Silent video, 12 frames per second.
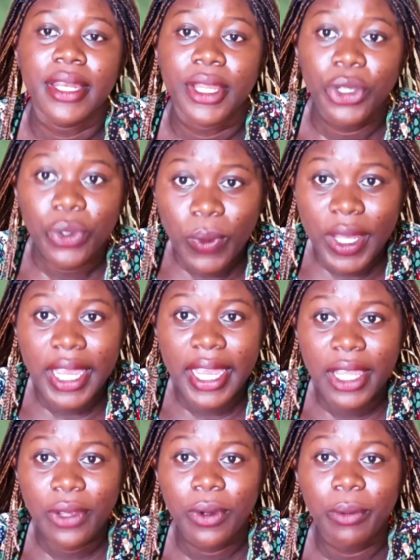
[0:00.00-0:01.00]
the UK,
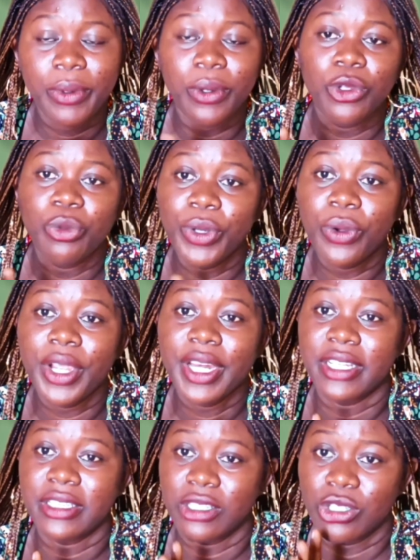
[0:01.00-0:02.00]
you'll be
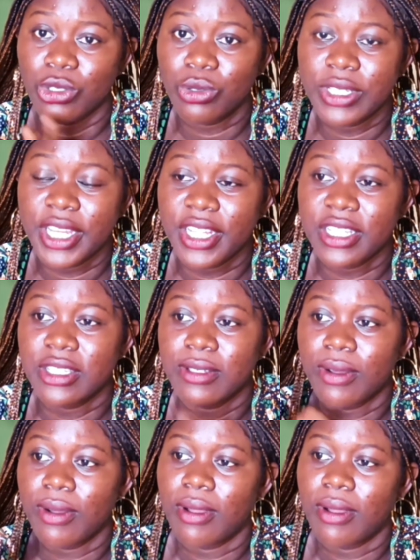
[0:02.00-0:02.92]
going as a student,